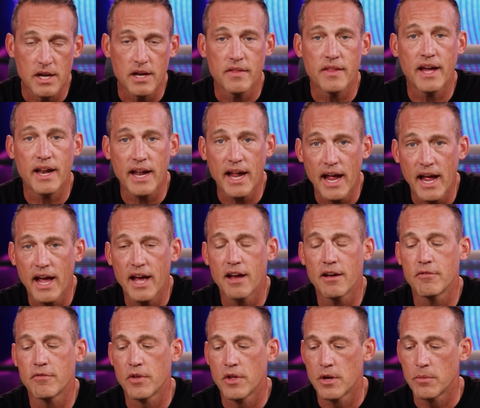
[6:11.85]
that
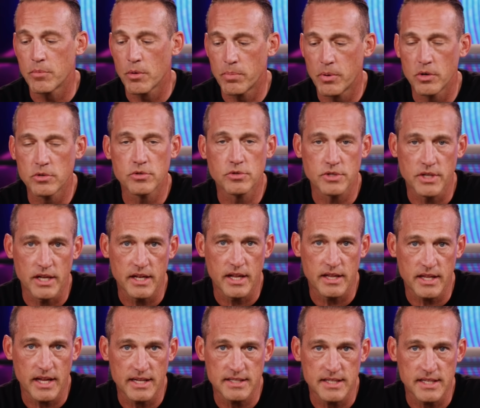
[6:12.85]
have proposals in at
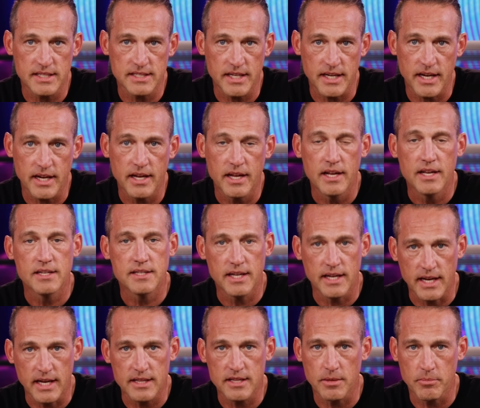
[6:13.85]
the S E C to
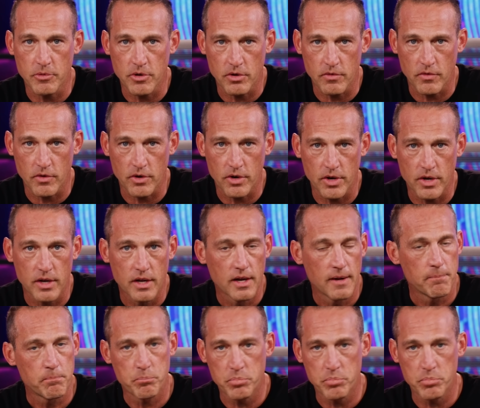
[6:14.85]
get them converted.